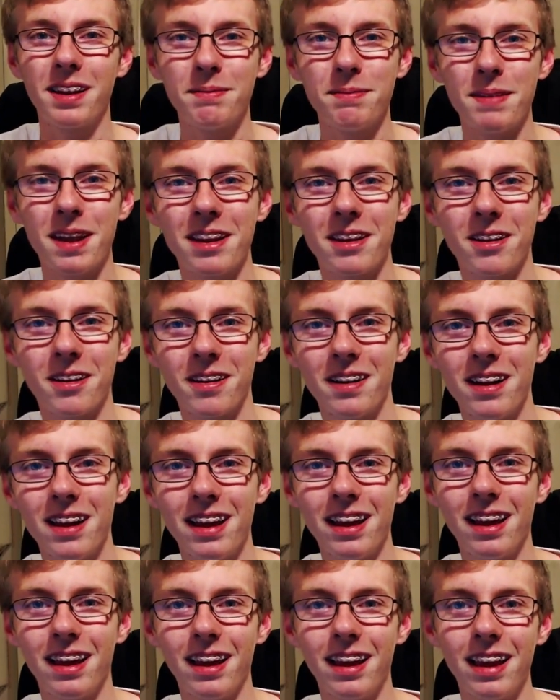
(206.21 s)
Make your
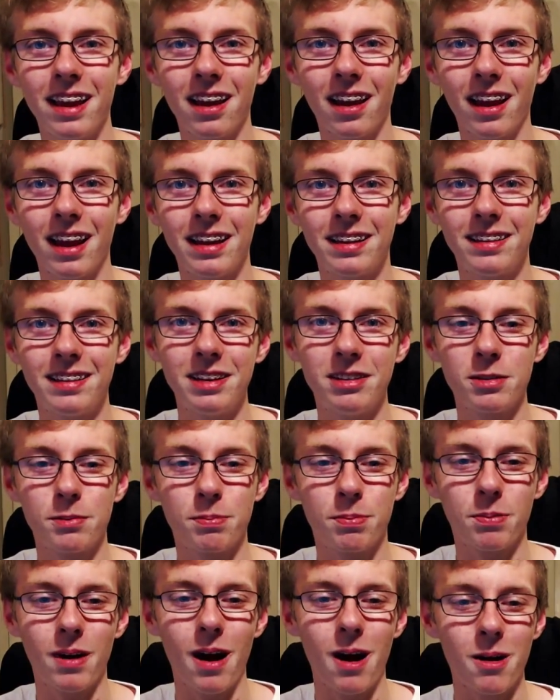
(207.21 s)
ELA teacher
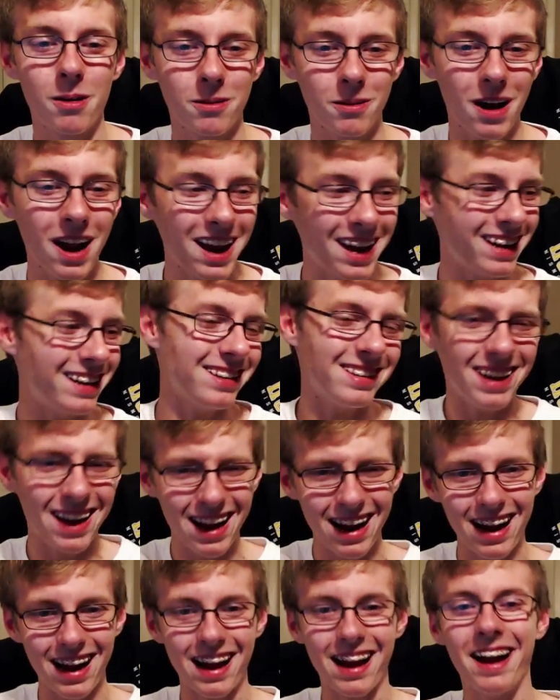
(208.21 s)
proud, right?
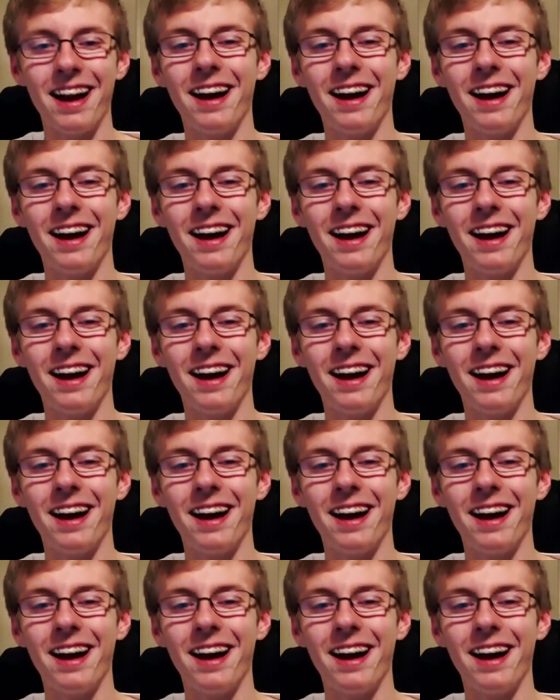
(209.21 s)
Yeah.